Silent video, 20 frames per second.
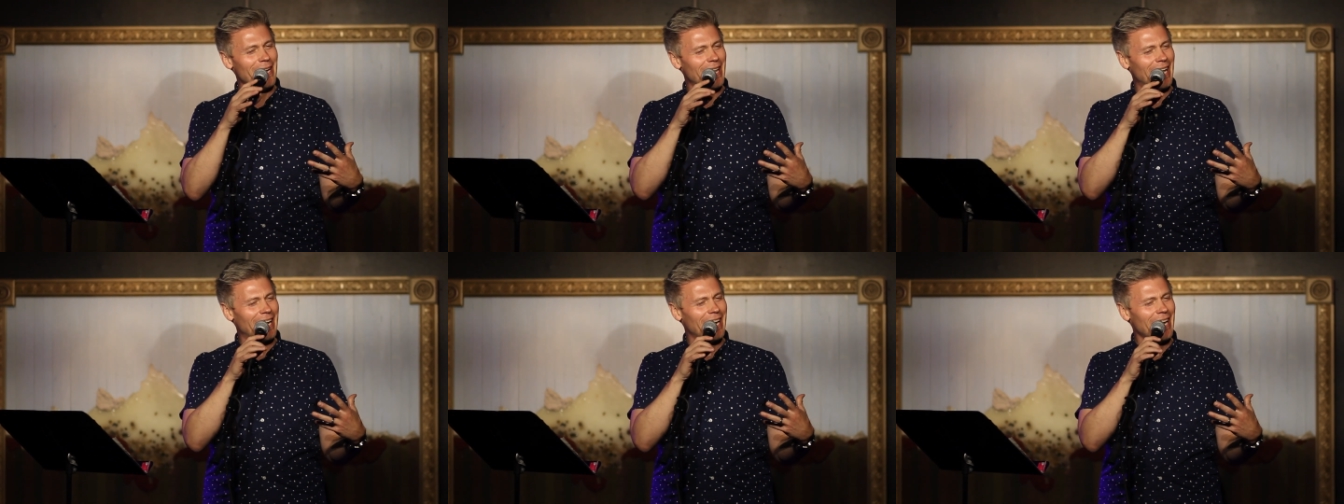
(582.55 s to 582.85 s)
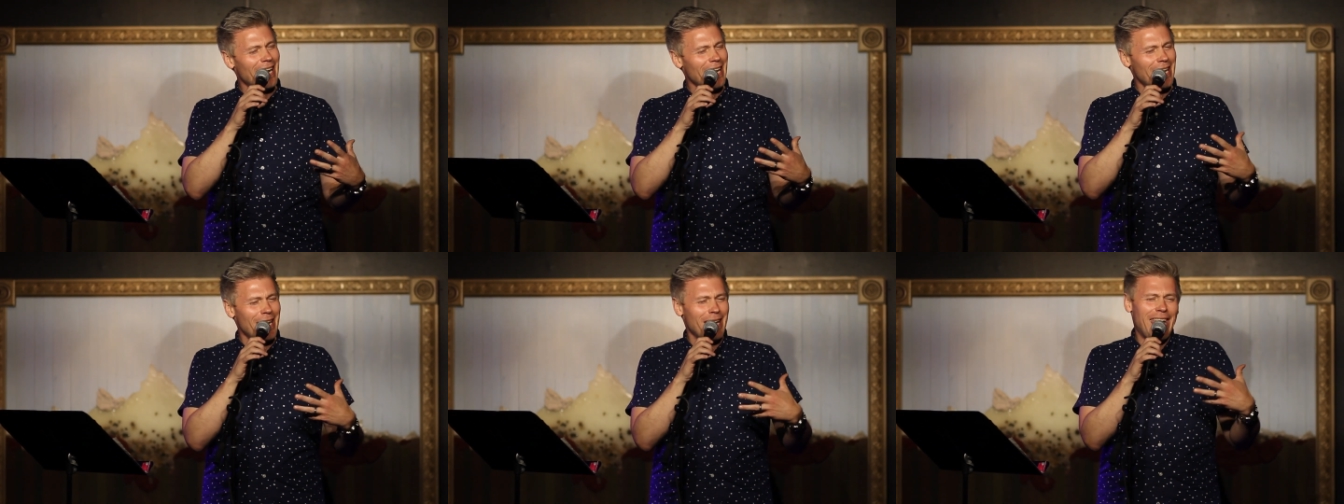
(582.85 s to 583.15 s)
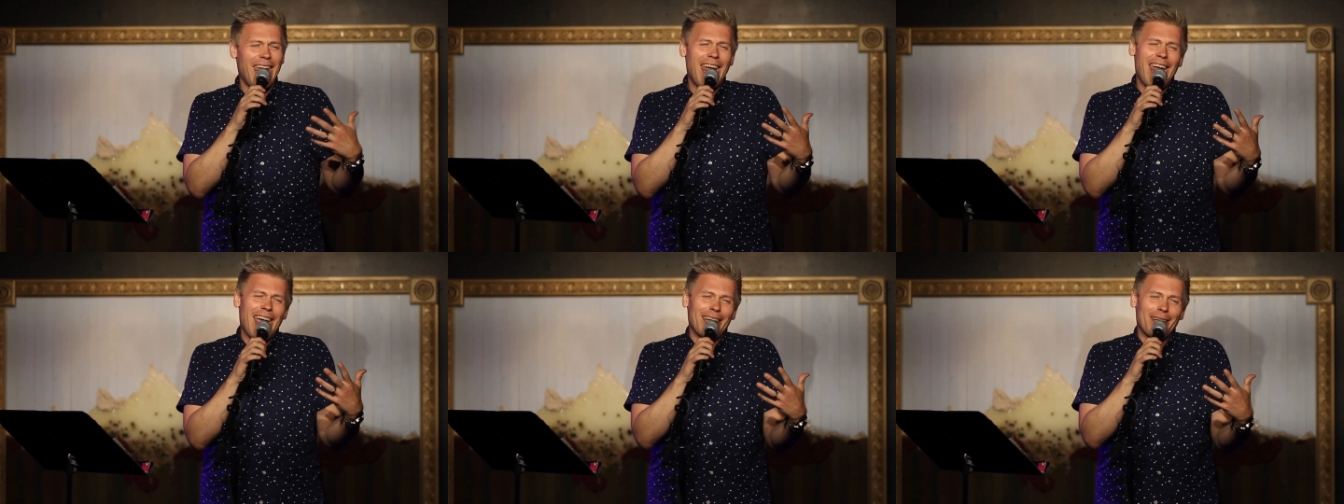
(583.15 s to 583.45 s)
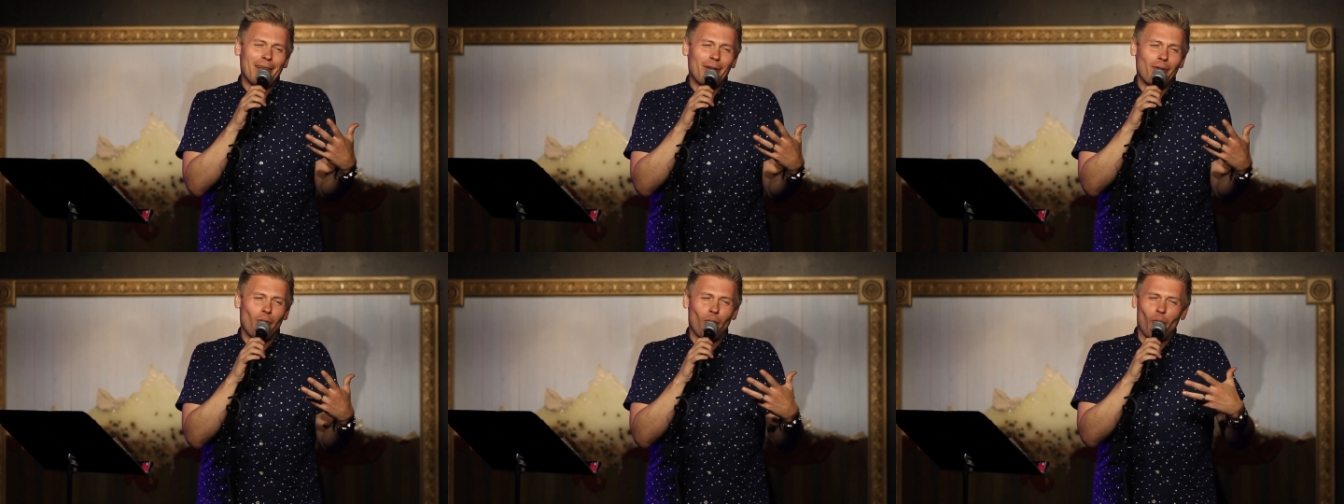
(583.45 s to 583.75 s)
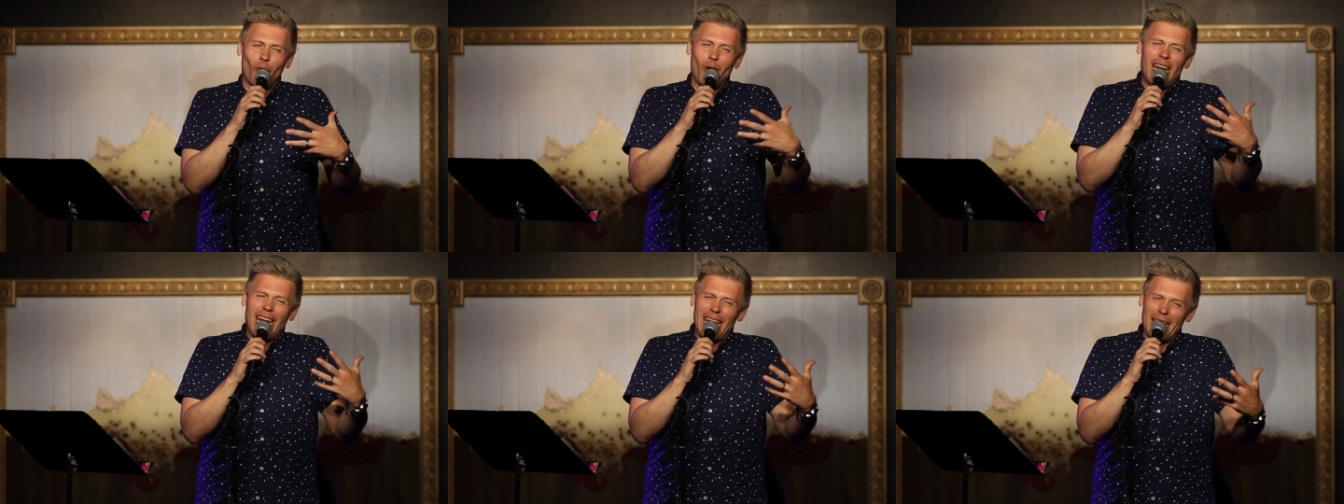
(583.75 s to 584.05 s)
Like, you can't
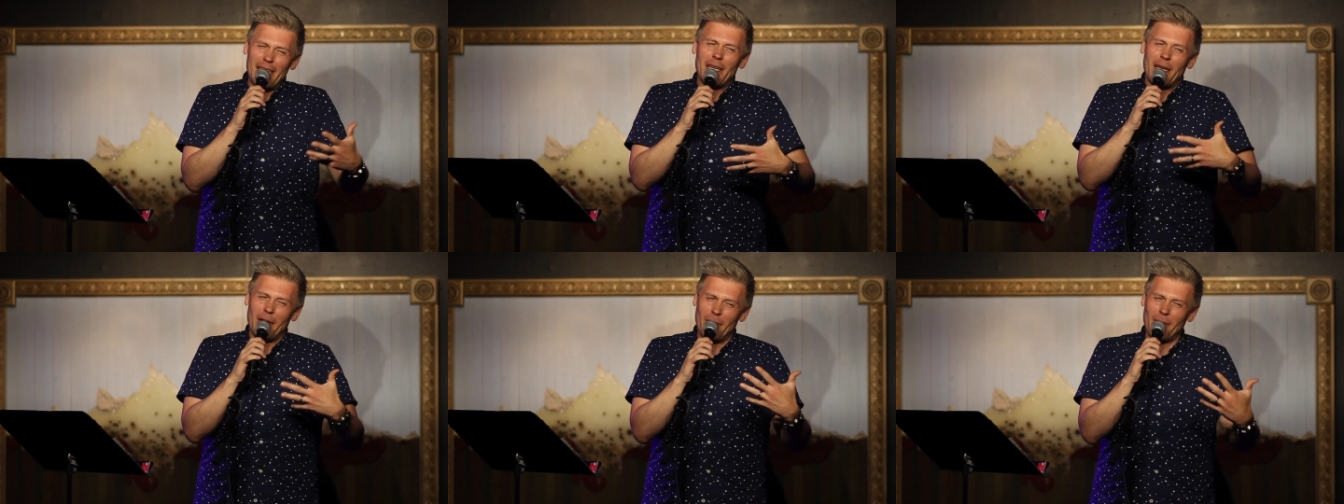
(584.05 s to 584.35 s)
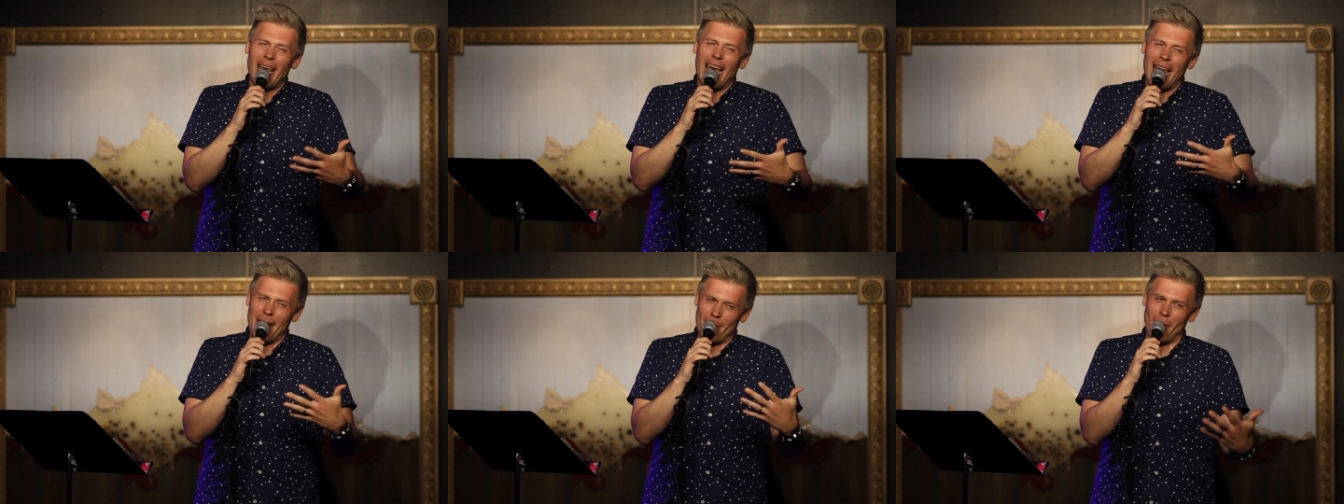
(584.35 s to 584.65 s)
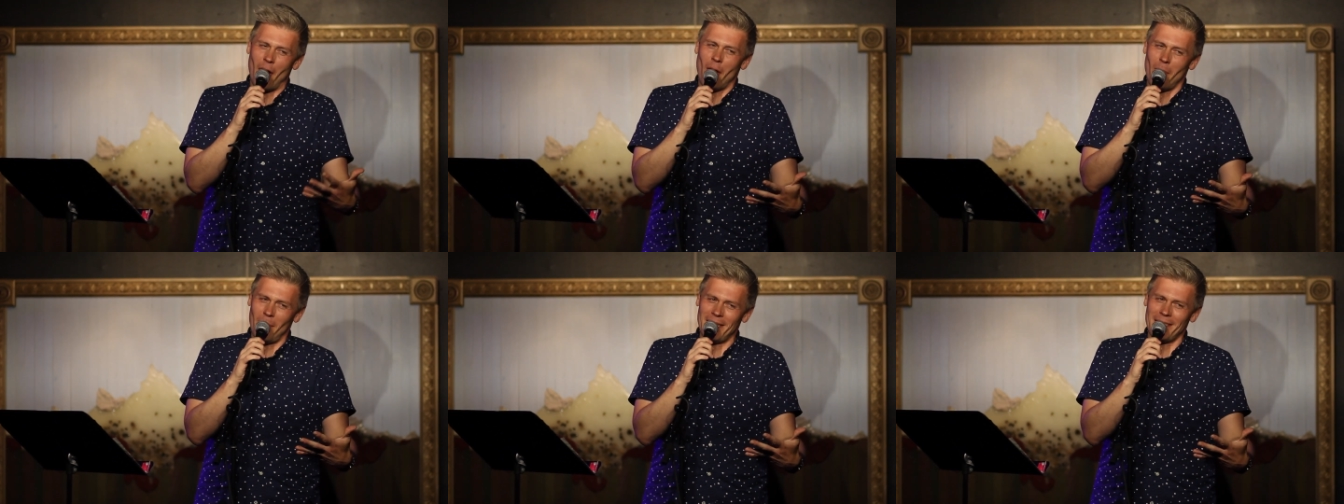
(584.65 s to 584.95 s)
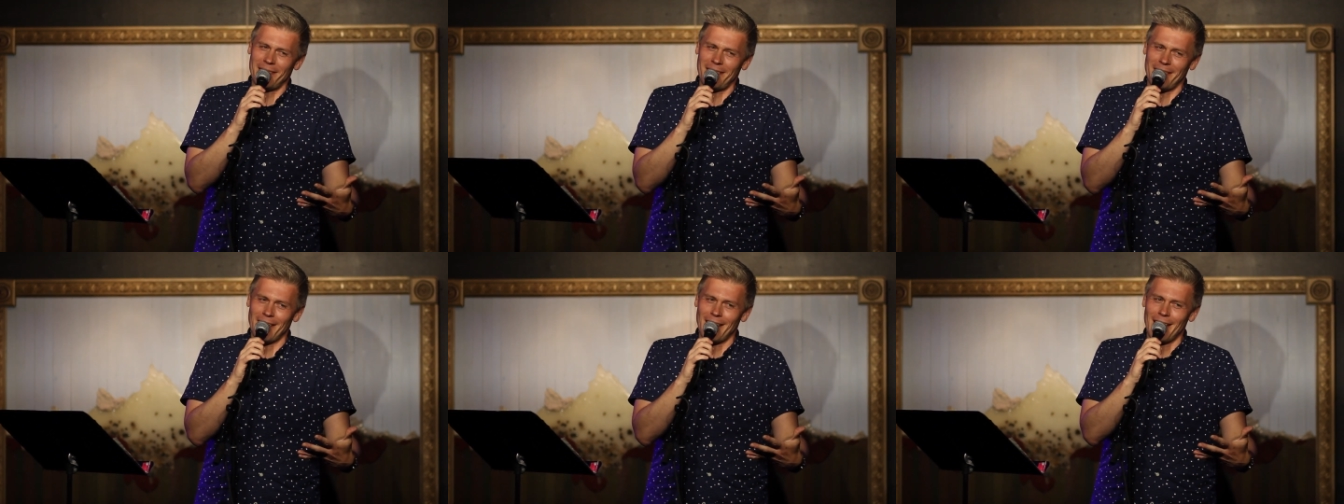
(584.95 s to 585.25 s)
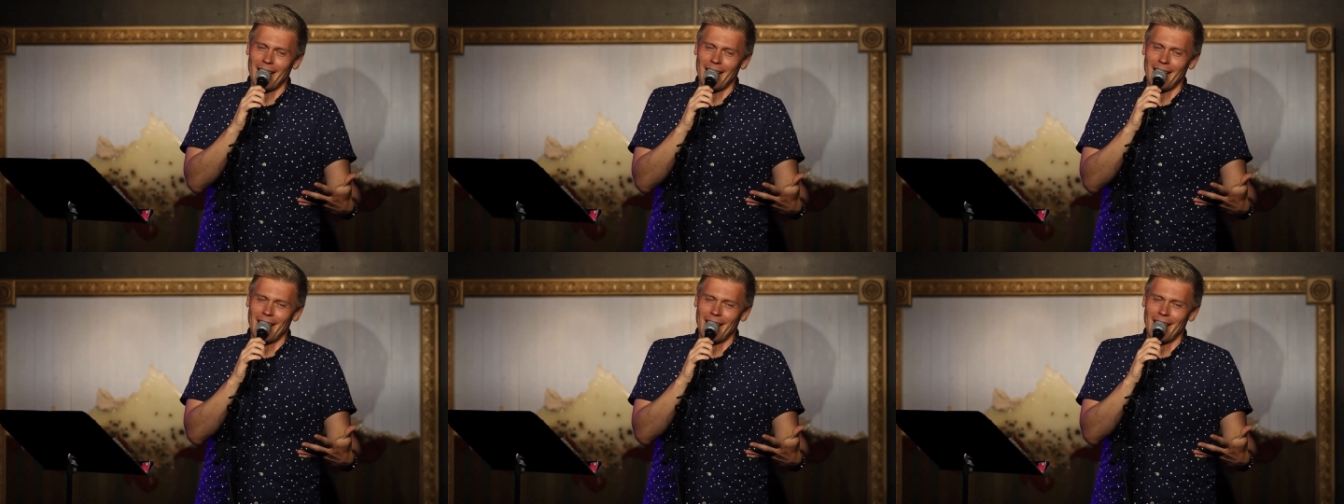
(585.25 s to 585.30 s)
redo that moment.